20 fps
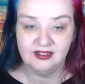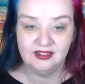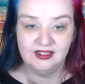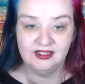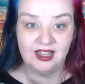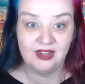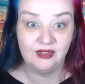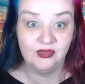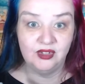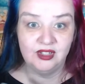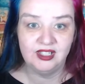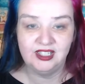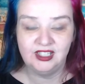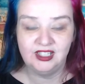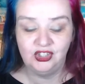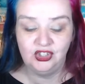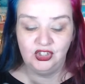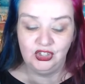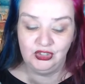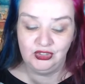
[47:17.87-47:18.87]
like
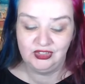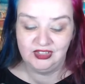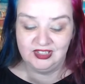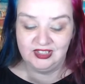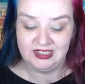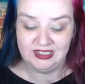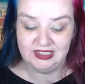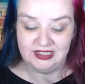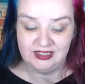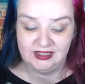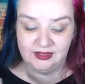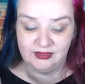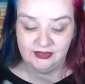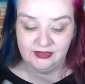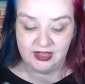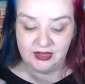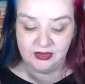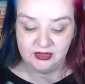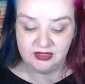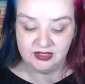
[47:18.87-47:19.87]
really cutesy little
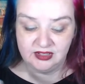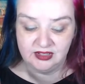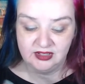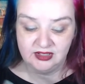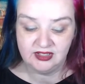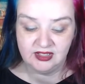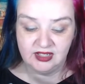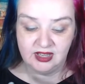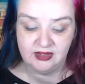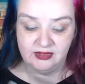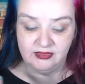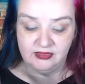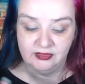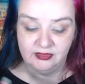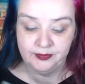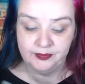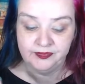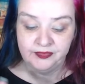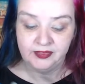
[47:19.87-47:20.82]
felts and stuff.